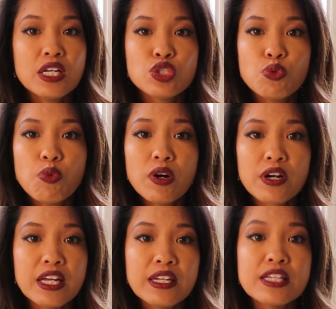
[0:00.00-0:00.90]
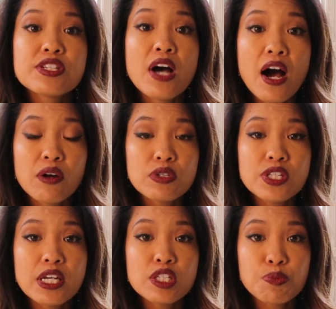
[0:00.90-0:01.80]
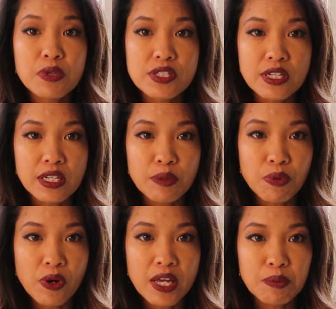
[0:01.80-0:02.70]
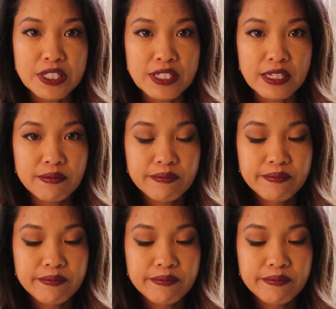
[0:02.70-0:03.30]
to work unless Congress explicitly prohibits it.